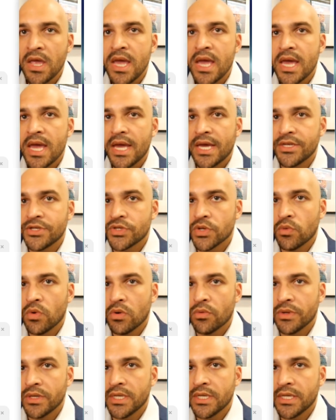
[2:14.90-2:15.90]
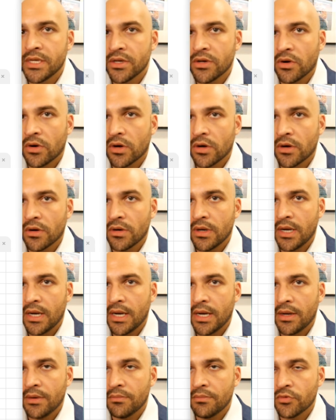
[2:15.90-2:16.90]
And so what we did in
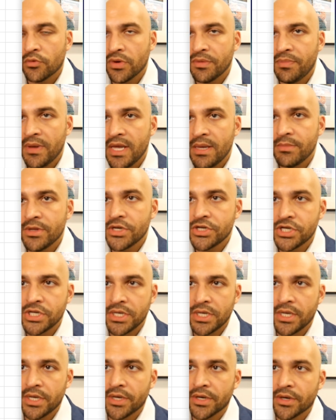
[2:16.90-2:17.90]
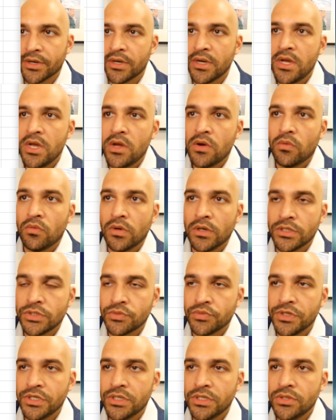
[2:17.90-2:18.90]
our repayment sheet here was
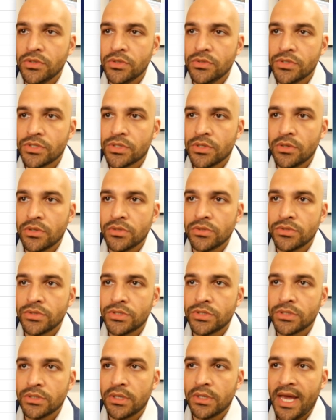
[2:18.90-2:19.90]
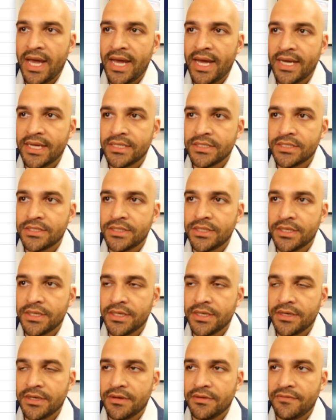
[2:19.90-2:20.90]
we used those as
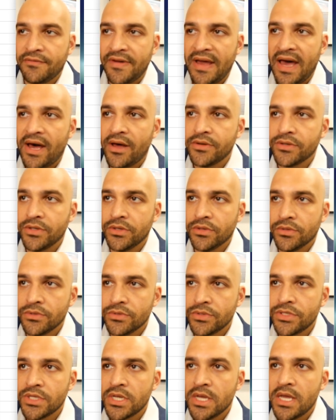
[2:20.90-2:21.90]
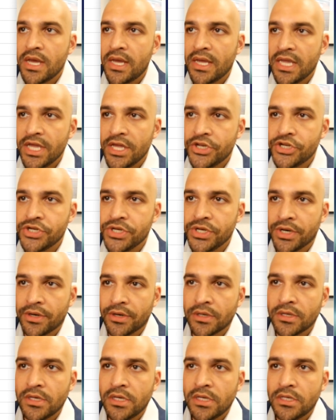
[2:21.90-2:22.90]
the values each
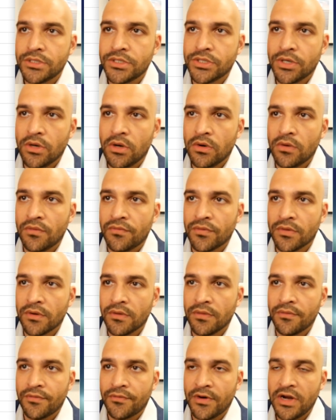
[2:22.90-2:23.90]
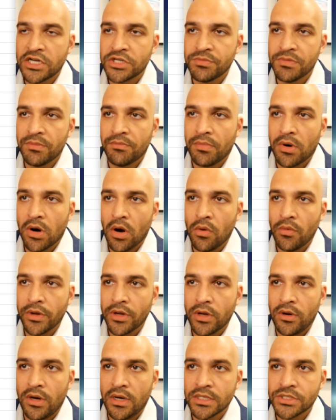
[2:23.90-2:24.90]
year. So for the freshman borrowing
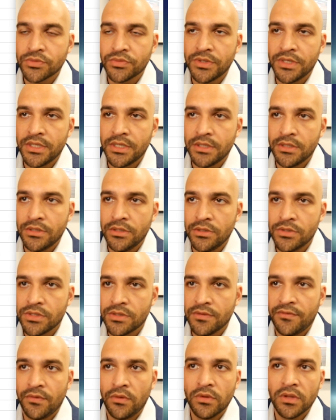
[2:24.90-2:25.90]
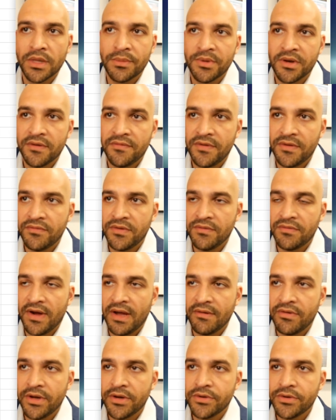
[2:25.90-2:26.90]
costs, we used the full limit of
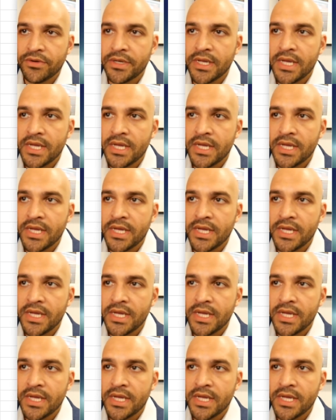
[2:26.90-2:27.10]
$5,500.